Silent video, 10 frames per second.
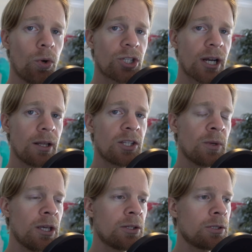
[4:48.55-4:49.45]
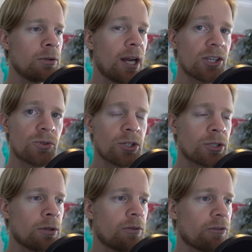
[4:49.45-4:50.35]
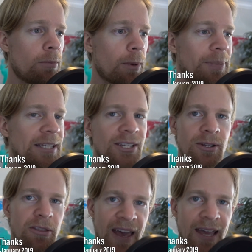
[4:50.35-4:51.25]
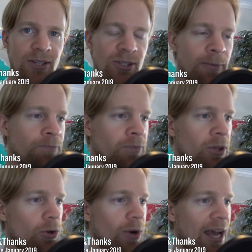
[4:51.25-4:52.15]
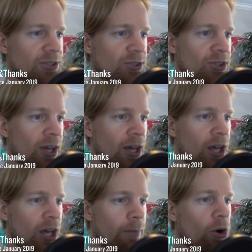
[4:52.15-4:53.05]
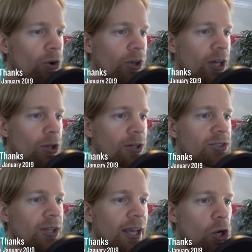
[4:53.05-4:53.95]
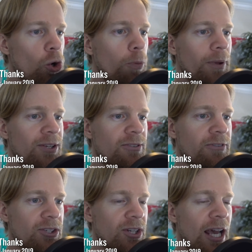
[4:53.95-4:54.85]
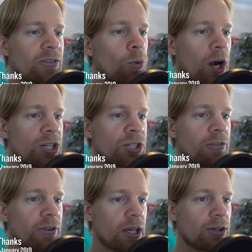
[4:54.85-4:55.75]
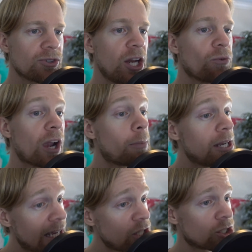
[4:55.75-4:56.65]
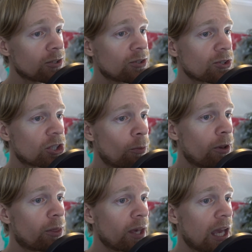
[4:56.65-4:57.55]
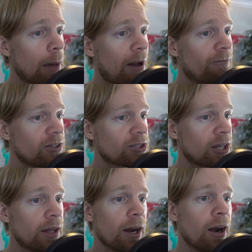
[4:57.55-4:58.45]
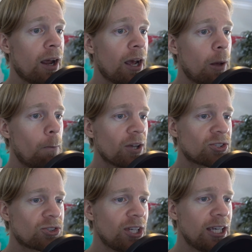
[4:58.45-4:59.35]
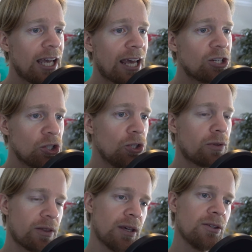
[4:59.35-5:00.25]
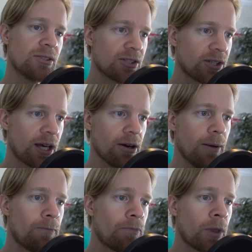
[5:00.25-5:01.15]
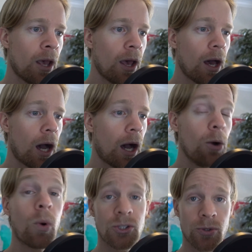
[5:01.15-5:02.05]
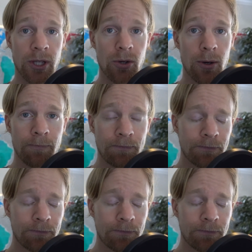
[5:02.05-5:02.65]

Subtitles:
Which kind of leads me into the next question from Please and Thanks, who asks, Mongolia looks like a cool place to visit after watching your videos. Any recommendations to someone thinking about visiting there? Must see and do things, etc. It was really cool.